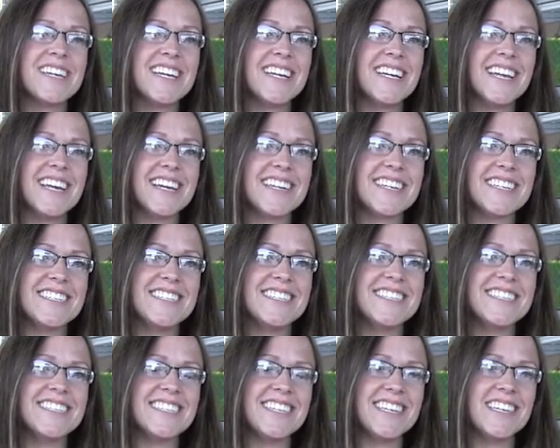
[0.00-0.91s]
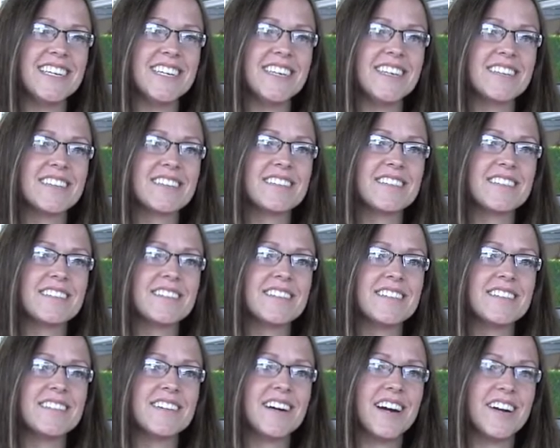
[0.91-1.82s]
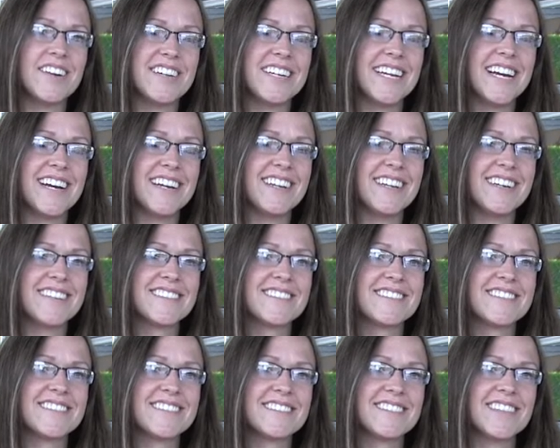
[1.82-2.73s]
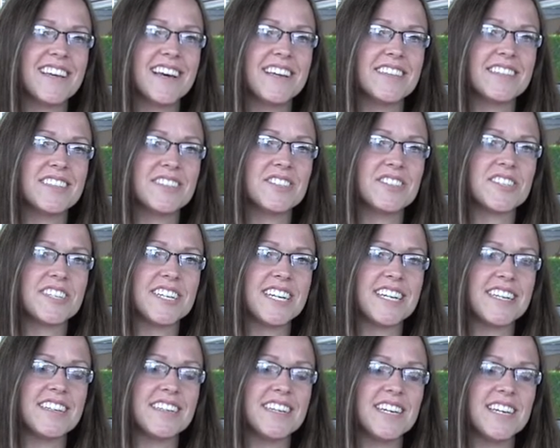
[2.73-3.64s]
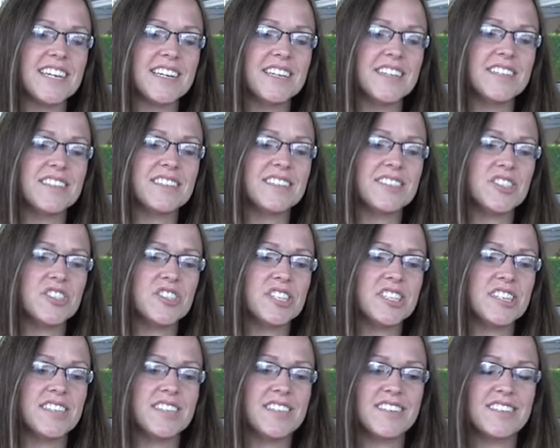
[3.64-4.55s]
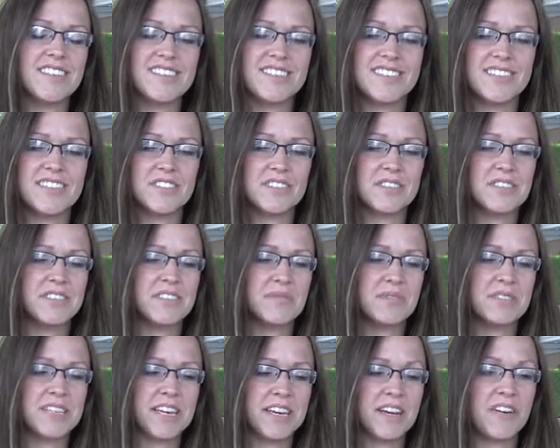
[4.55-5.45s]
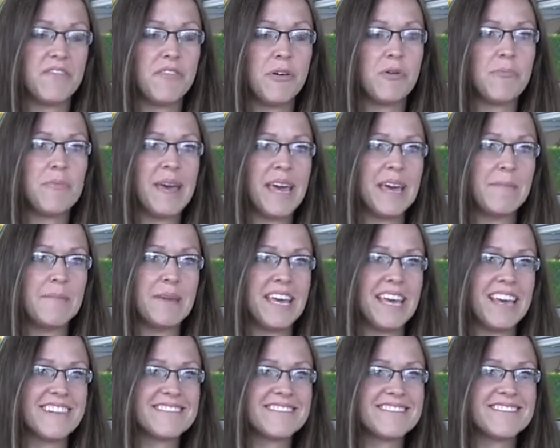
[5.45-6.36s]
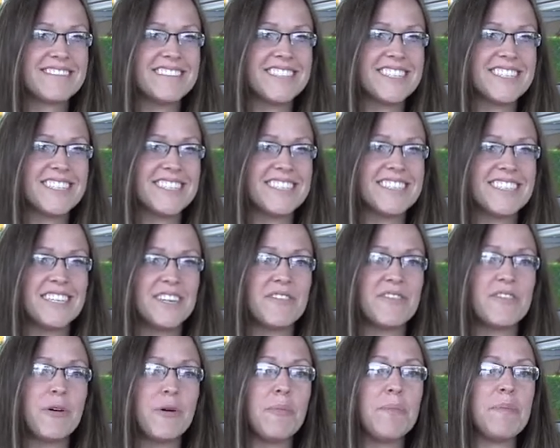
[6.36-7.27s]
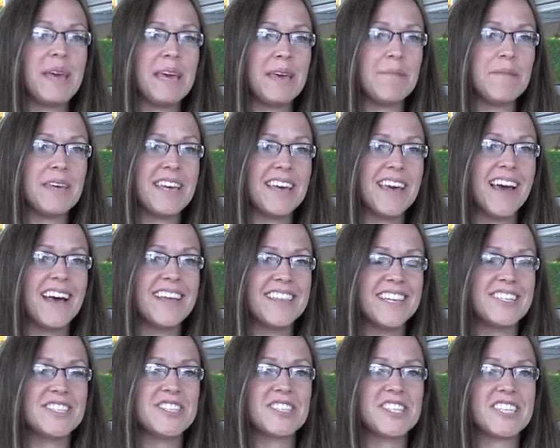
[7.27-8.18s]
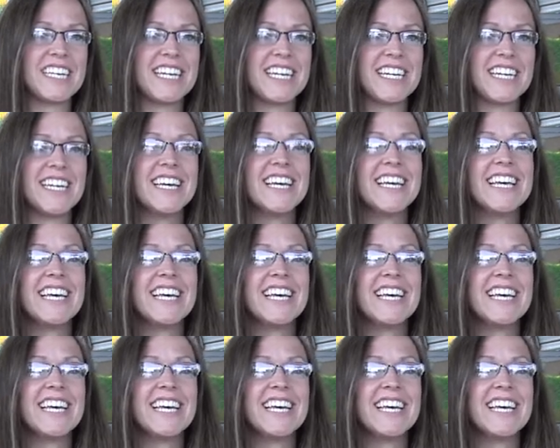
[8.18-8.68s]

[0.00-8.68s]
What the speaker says: and I could see Ariana on the screen, and it was like a full baby. You could see a full baby on the screen.